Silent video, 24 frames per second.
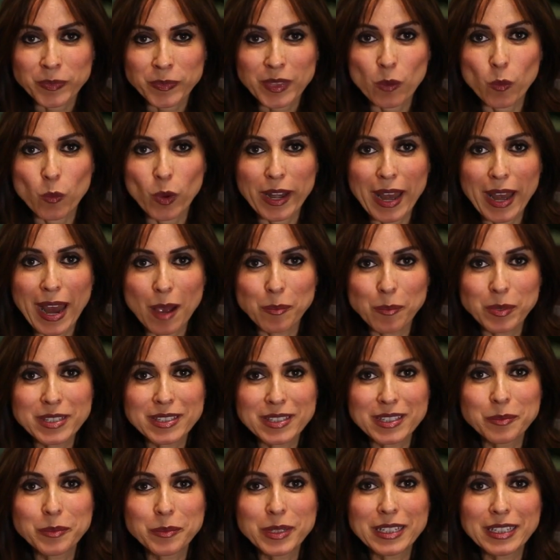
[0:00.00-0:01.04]
What
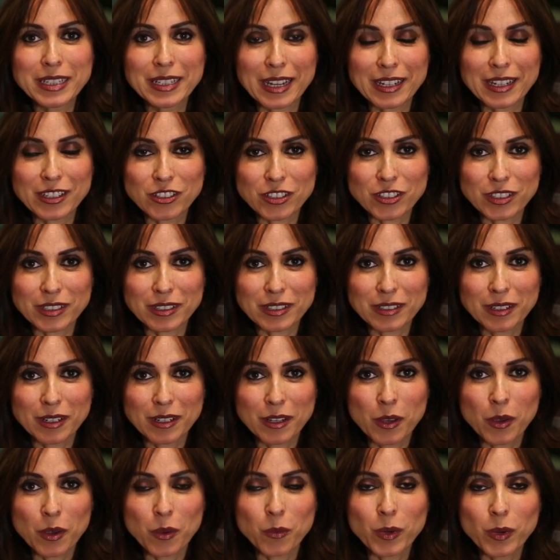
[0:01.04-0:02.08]
happens in mediation,
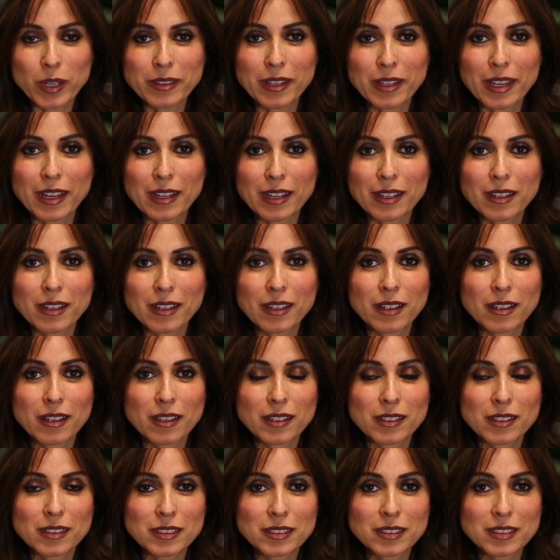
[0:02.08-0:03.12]
when they
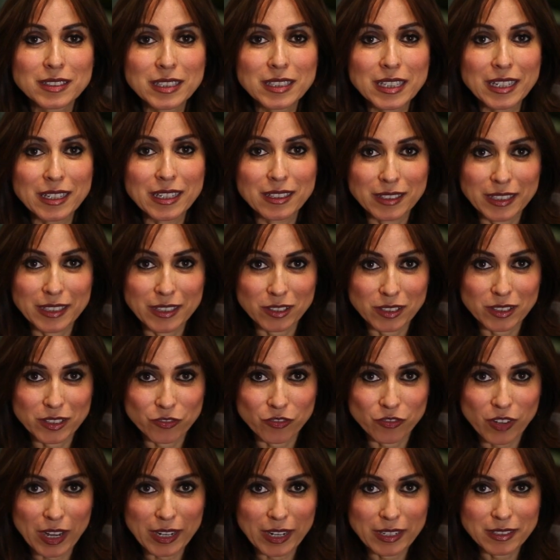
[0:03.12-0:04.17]
seek legal
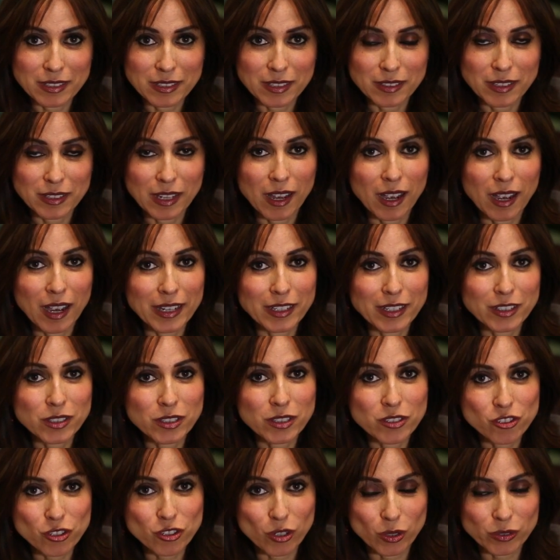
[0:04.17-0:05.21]
advice, they hire
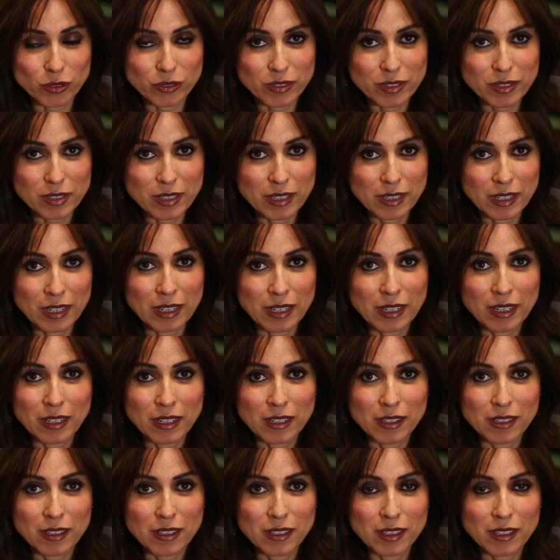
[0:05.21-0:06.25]
consultants.
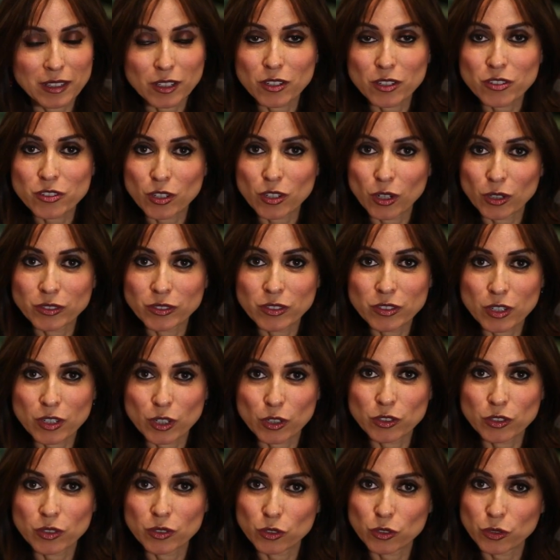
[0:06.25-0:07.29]
And consultants
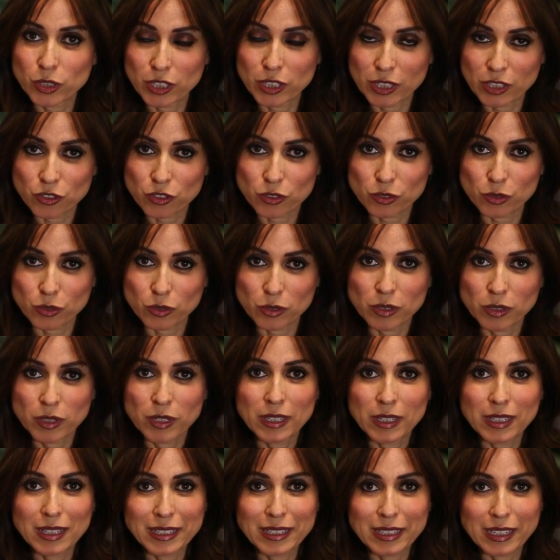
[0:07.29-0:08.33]
are traditional
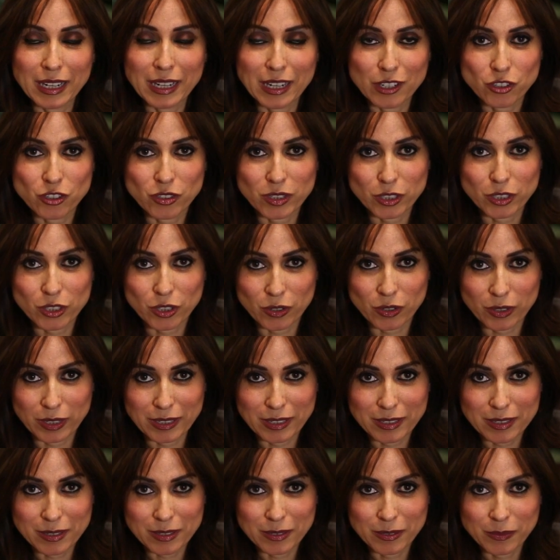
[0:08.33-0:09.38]
litigation
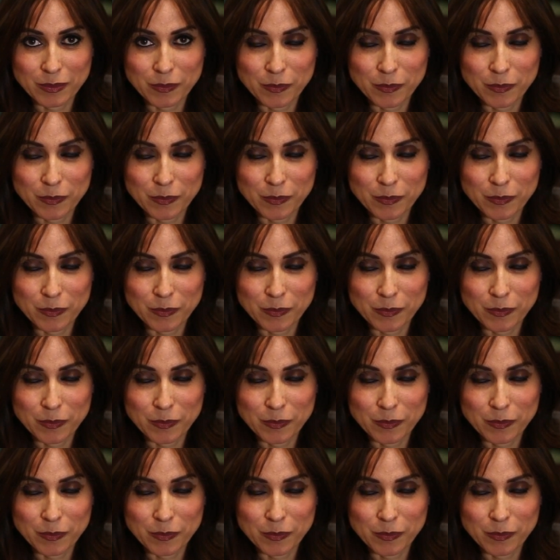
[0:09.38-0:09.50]
attorneys.